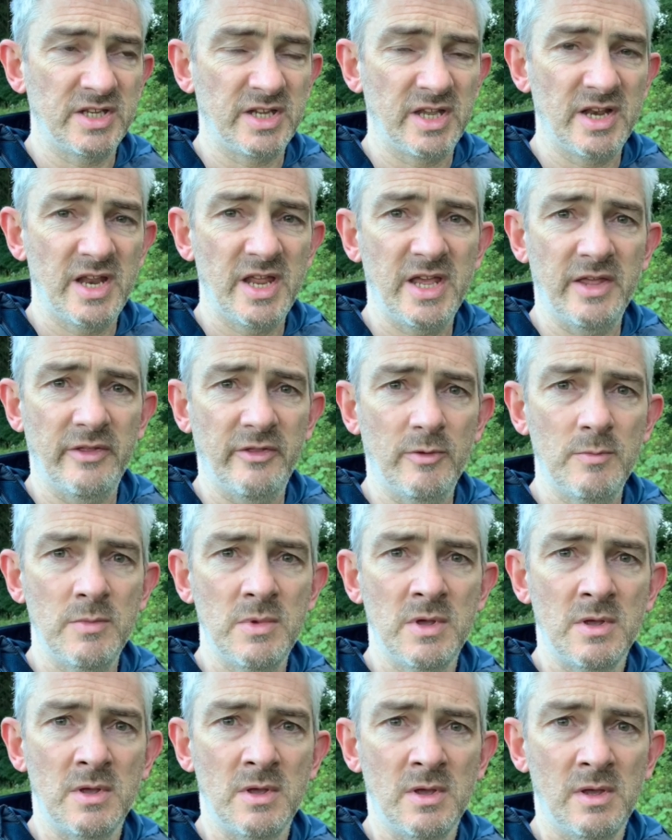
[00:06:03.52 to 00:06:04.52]
you can hear them.
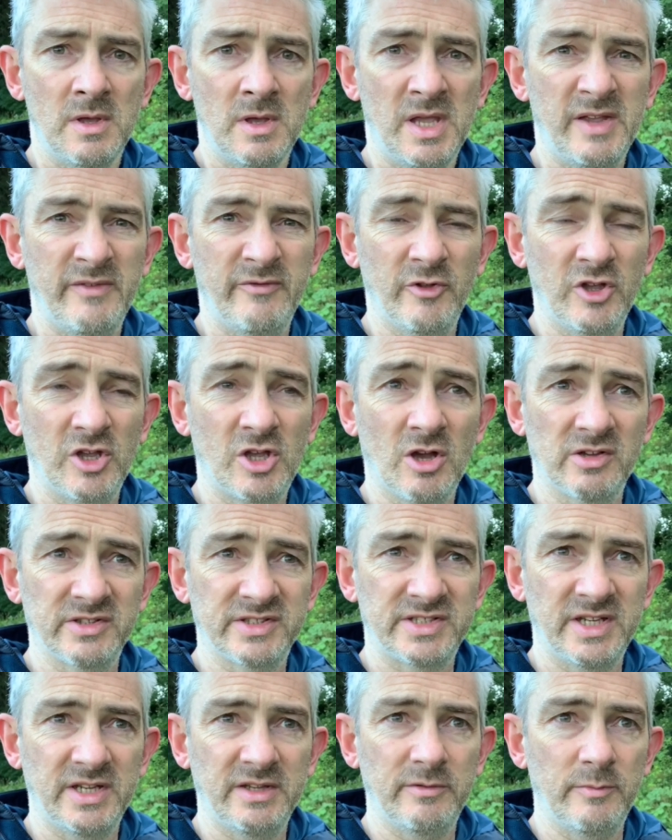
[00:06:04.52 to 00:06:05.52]
Even though you can't
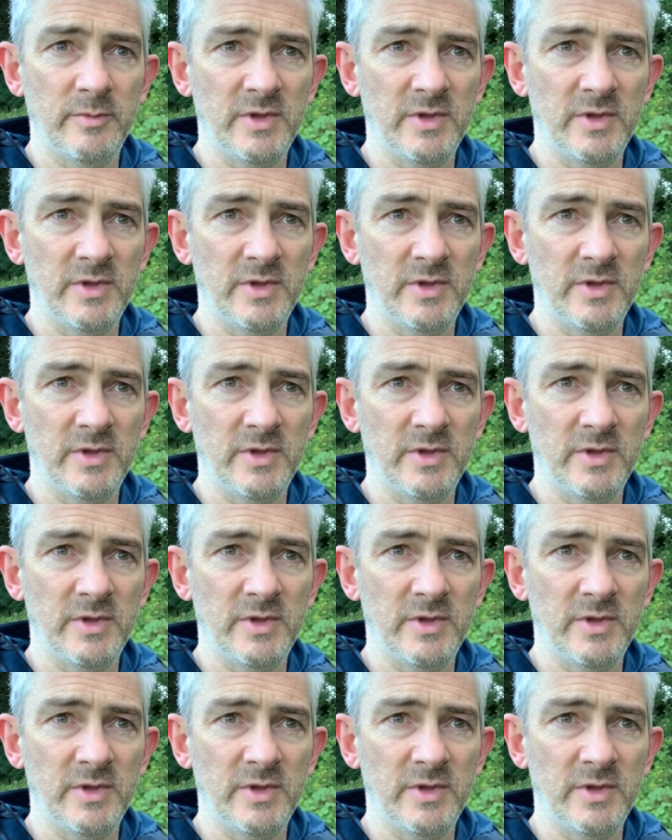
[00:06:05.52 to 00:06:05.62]
see them,